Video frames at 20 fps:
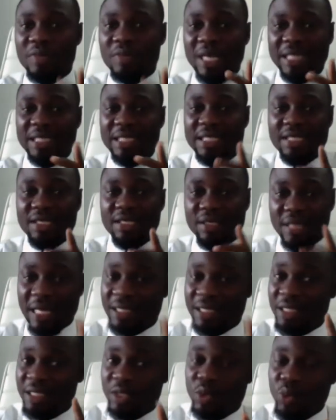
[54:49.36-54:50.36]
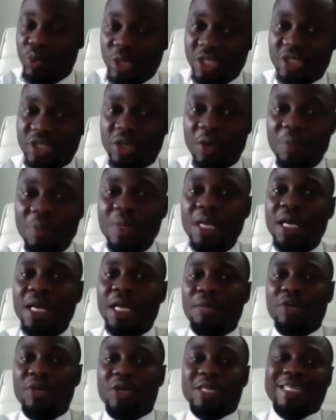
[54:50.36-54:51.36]
That is wisdom.
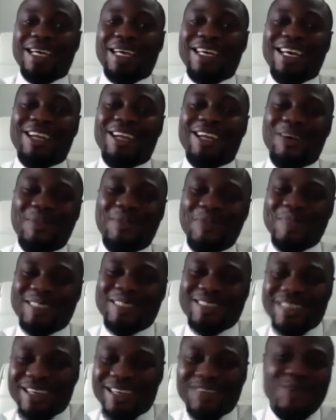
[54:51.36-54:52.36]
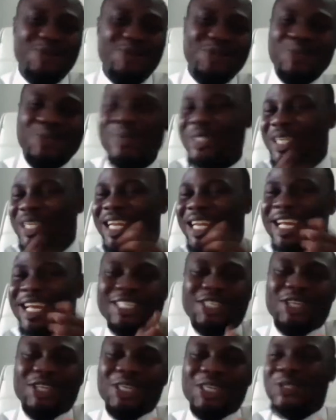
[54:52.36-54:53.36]
Because I hear a lot of people say, oh,
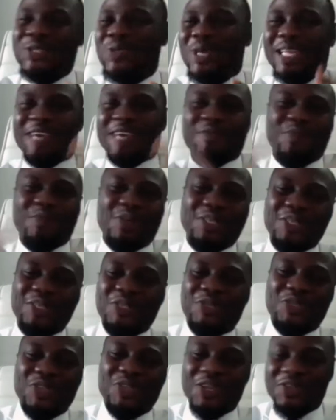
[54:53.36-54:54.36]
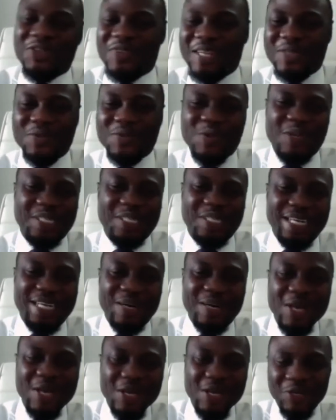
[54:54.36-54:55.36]
specialization is what everybody is doing all over the world
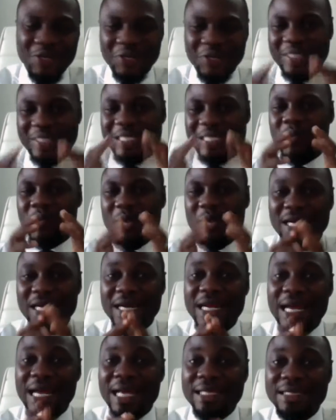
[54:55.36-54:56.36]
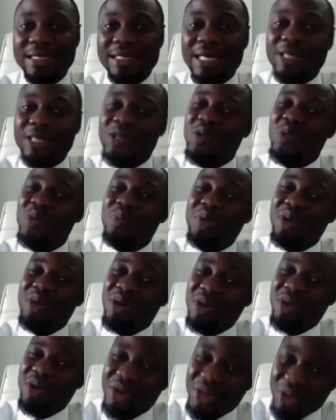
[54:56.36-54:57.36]
now. You need to take one area and stay, you will be
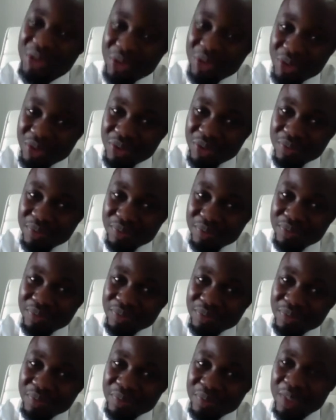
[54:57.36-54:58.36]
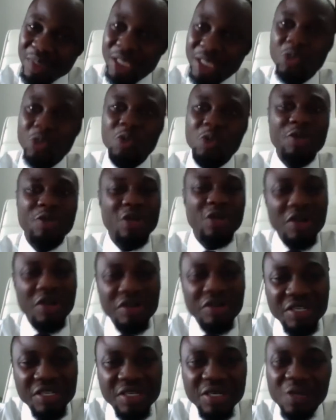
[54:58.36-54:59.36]
hungry. You will be
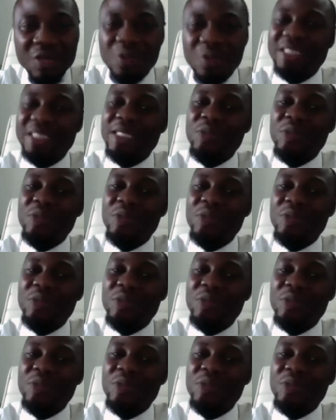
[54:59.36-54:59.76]
hungry. Waiting